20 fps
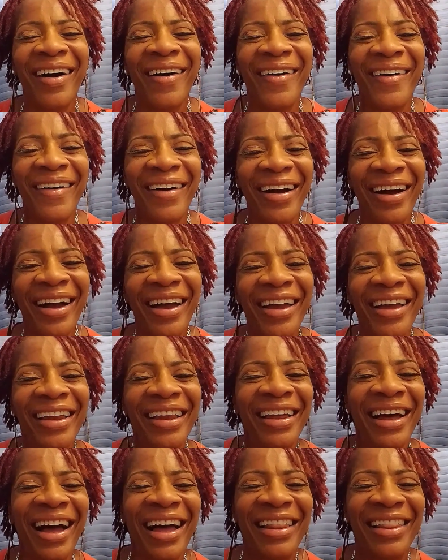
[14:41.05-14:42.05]
All
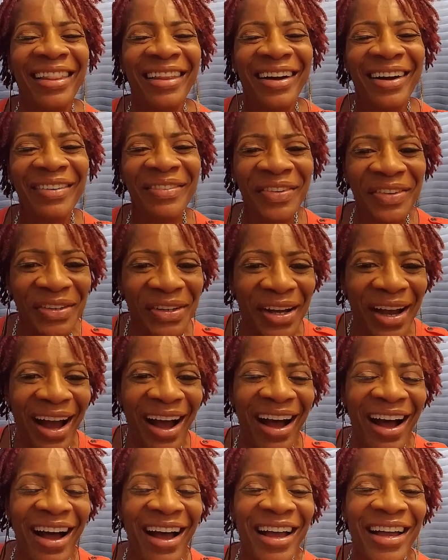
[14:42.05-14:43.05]
right. I love you
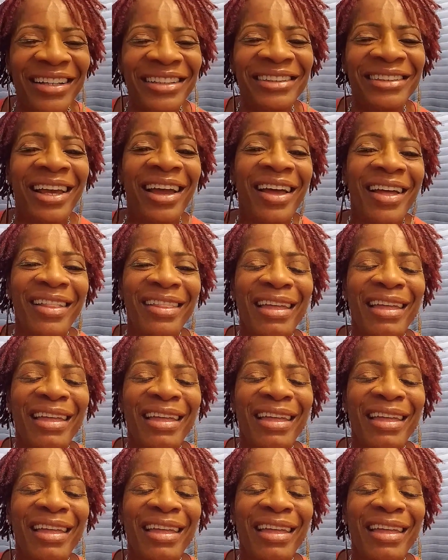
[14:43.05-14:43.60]
guys.